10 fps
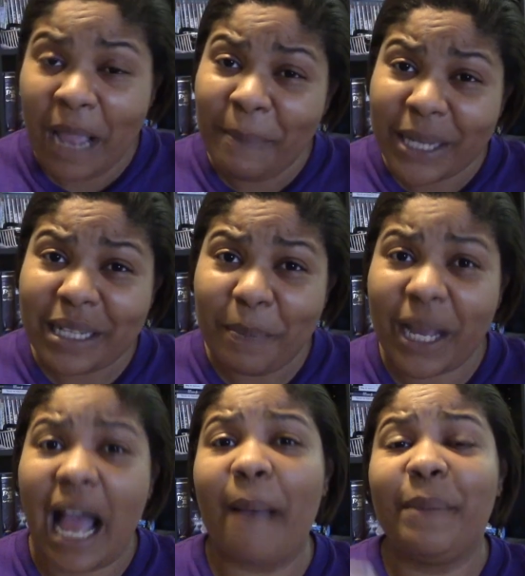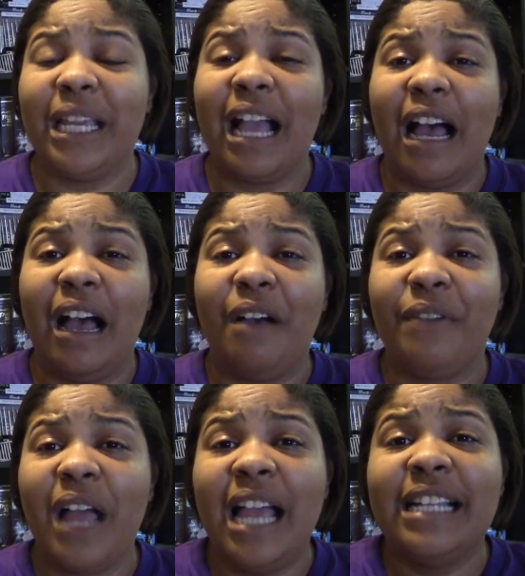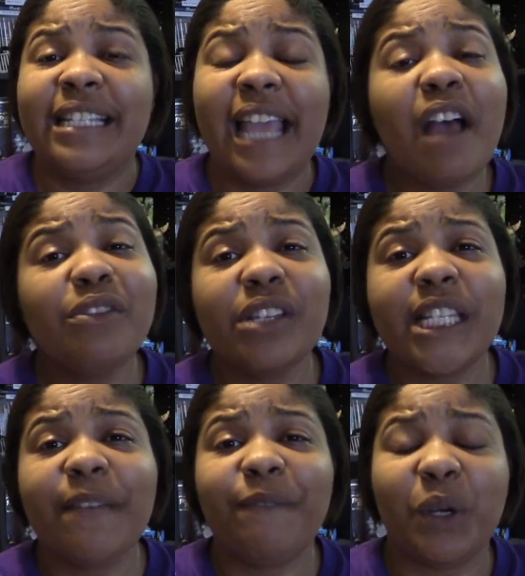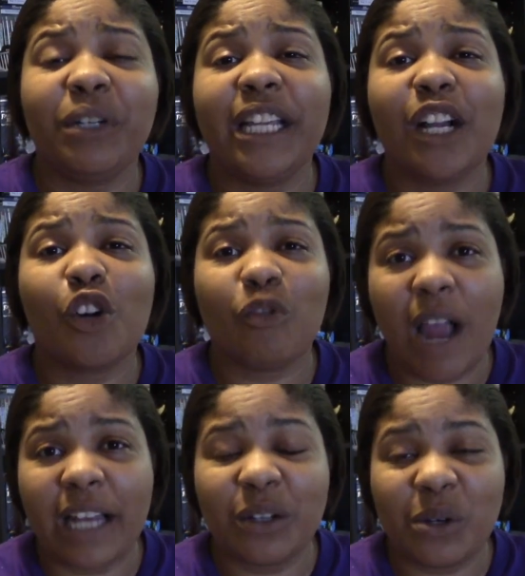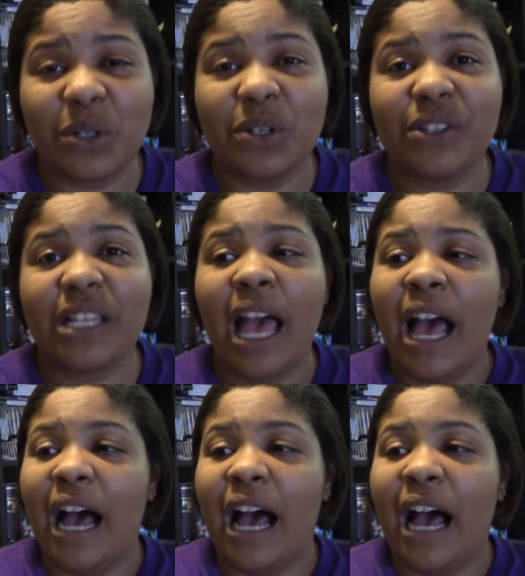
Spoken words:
I picked up a copy of Tales of Symphonia Chronicles.